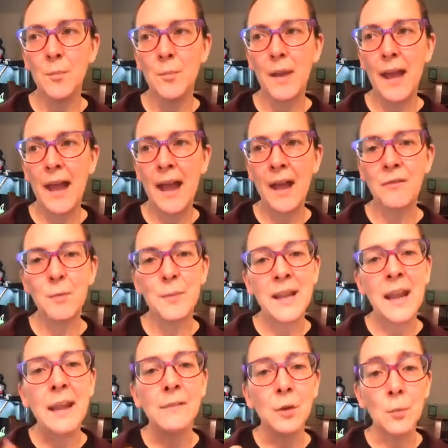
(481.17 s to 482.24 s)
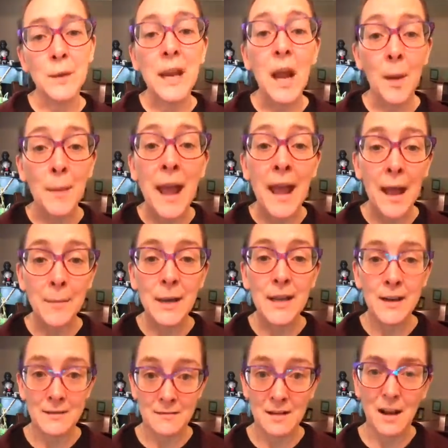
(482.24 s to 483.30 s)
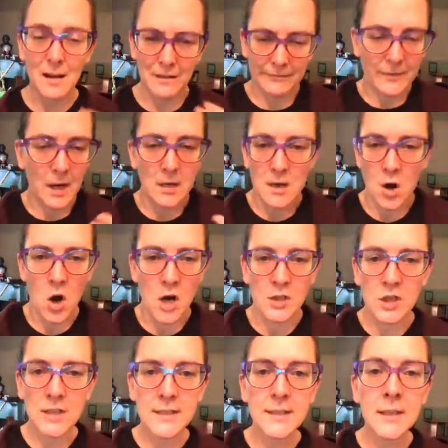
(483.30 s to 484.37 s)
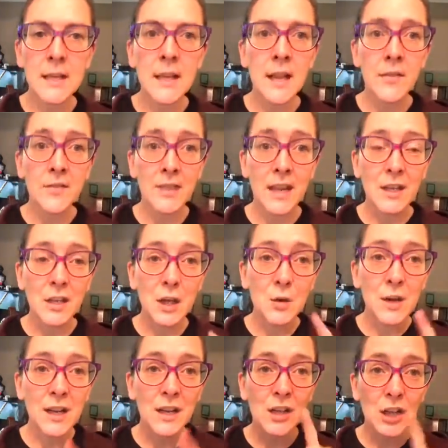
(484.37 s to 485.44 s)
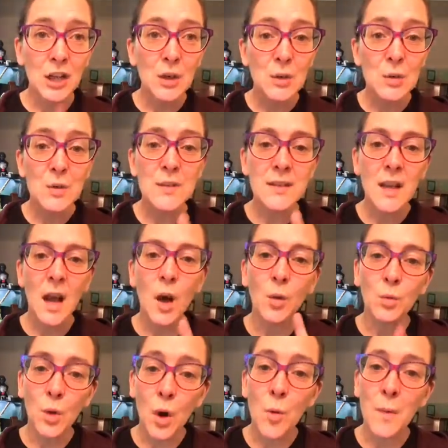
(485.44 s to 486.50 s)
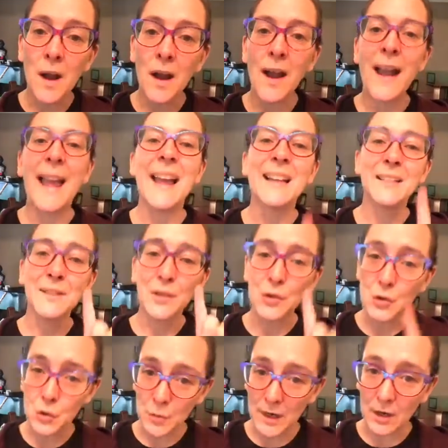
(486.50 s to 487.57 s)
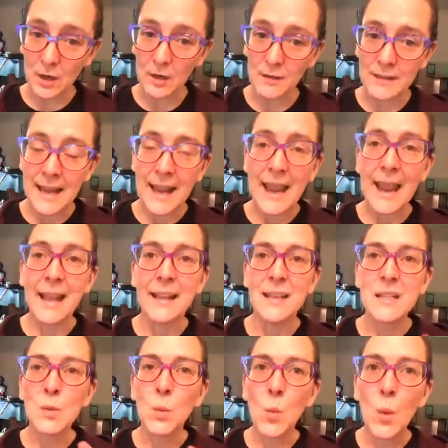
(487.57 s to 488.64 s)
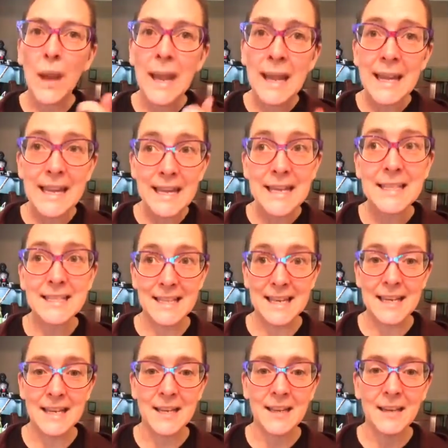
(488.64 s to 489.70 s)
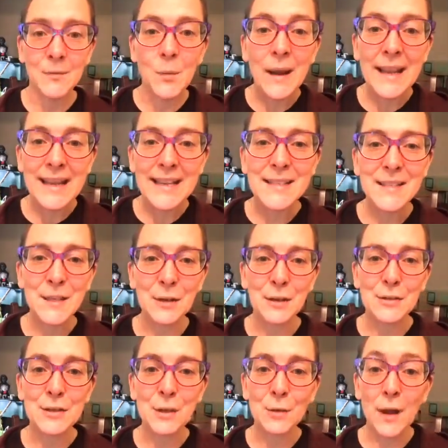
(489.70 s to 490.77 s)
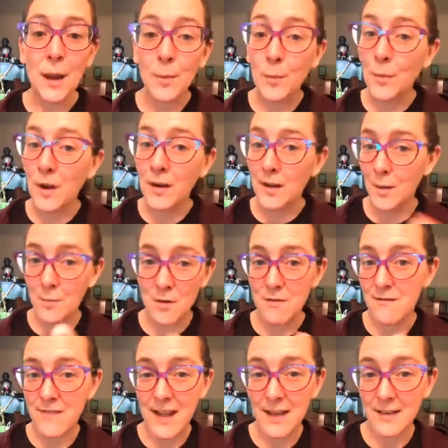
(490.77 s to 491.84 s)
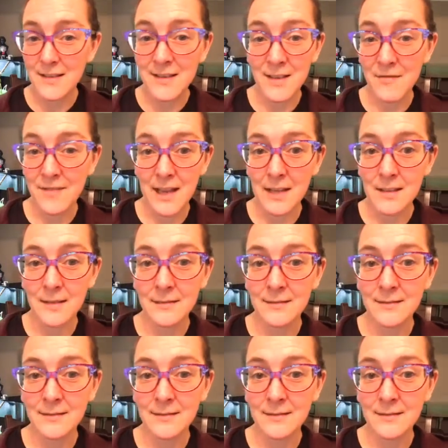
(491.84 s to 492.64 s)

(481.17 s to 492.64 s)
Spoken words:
have a behavior become a habit and unconscious, then you can use aroma as the trigger. And it's way easier to grab a bottle of Motivate and sniff it